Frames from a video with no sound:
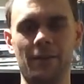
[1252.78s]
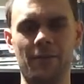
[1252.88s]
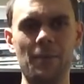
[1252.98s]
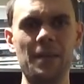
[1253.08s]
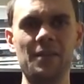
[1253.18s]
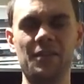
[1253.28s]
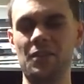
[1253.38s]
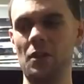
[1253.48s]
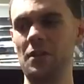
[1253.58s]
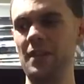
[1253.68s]
For me, this
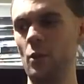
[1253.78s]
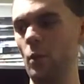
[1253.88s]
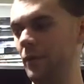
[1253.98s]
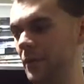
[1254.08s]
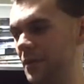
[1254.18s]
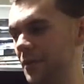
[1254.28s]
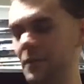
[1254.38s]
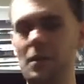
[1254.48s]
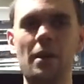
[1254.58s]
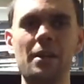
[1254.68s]
is kind of the equivalent
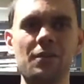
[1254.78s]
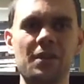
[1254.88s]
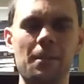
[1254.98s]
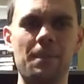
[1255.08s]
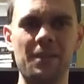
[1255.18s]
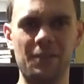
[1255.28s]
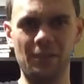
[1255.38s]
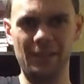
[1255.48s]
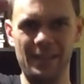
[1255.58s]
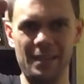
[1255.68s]
of a guy using a
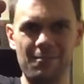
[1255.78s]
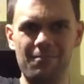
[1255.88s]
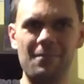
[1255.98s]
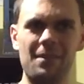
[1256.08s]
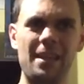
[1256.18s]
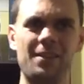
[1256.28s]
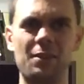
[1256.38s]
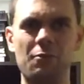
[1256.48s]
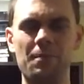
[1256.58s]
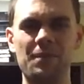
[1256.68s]
pistol in the
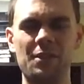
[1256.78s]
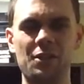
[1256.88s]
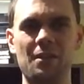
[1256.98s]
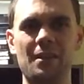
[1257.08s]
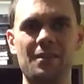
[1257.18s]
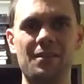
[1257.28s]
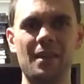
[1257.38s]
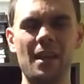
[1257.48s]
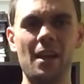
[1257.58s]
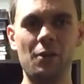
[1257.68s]
gangster grip position. It's
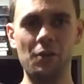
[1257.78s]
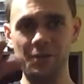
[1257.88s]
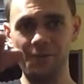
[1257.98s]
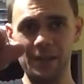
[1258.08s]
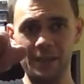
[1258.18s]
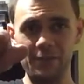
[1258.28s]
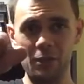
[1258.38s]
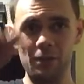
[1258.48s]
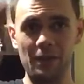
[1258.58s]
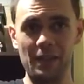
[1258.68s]
not as effective
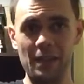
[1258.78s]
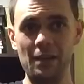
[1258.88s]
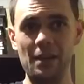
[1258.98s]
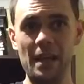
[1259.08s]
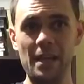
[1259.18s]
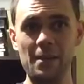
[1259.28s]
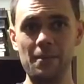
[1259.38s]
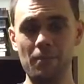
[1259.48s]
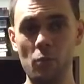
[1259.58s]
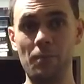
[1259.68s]
as holding the gun in a
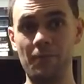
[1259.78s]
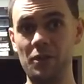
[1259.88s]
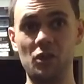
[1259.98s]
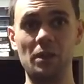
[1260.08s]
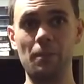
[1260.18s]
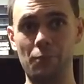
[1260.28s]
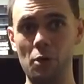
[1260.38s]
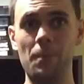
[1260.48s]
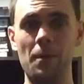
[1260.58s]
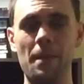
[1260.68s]
more professional and
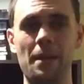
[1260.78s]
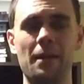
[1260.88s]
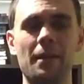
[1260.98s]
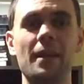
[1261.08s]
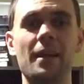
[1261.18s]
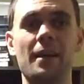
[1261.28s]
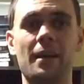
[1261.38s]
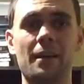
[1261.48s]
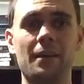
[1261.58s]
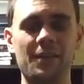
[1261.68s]
proper manner.
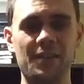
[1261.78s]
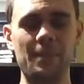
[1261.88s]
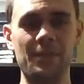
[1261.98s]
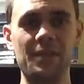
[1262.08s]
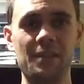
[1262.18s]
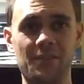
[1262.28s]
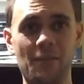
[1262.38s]
The same as this.